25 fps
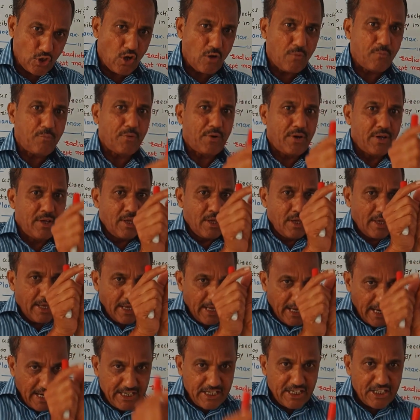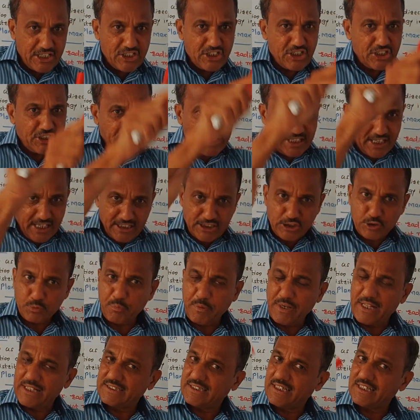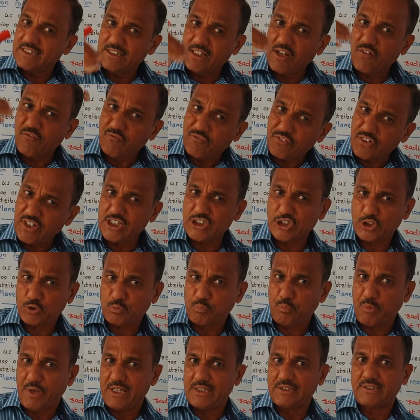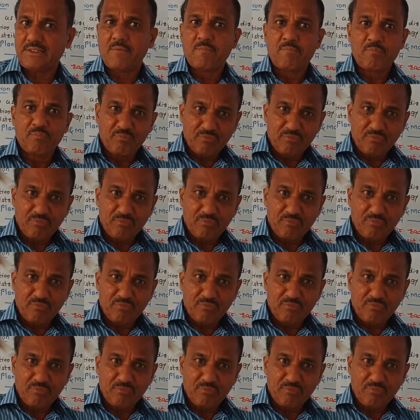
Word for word: of energy takes place in the free space,